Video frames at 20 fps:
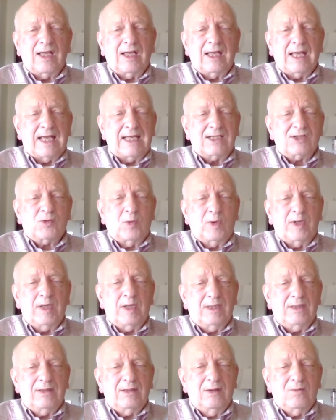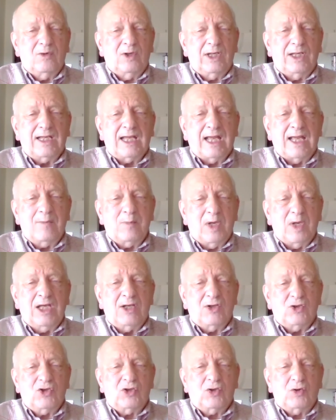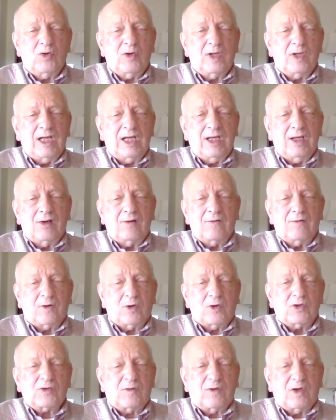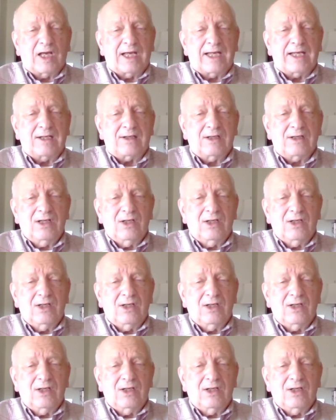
as we came into the first flight,